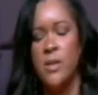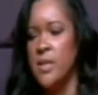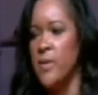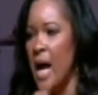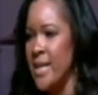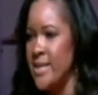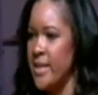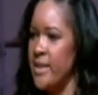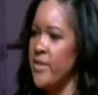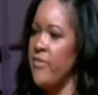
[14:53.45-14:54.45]
to
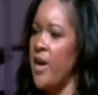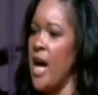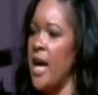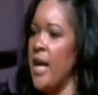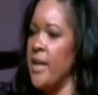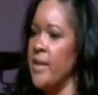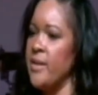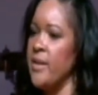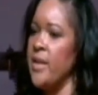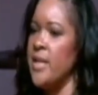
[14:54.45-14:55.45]
identify
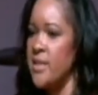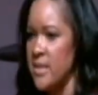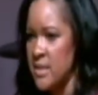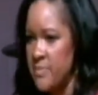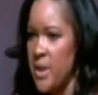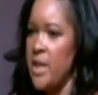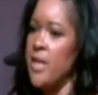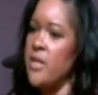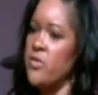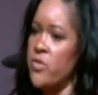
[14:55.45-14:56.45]
and to speak
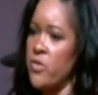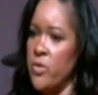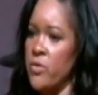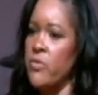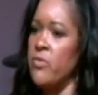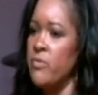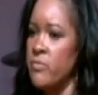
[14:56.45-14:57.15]
his truth.